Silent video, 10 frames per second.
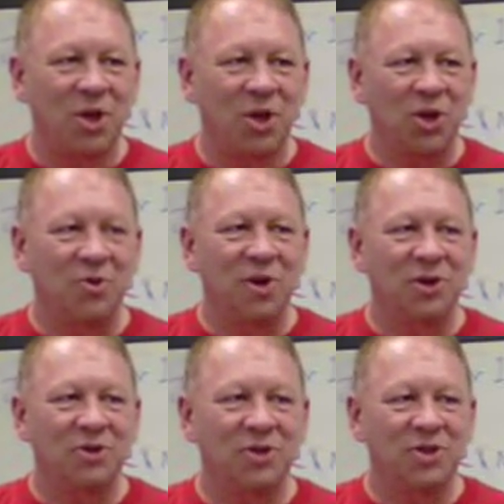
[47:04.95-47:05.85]
you
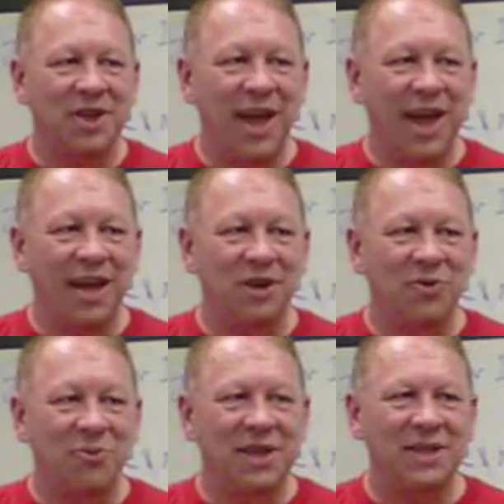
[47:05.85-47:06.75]
understand
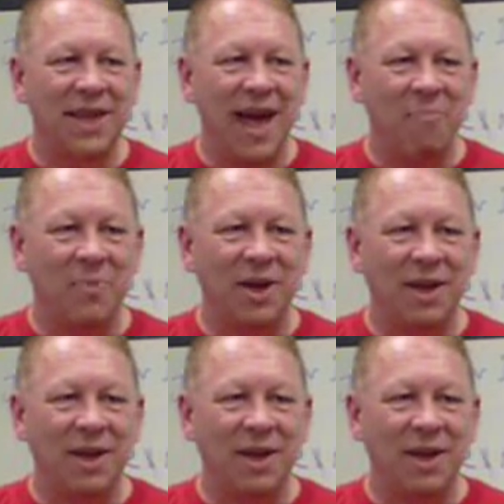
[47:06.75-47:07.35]
what's happening.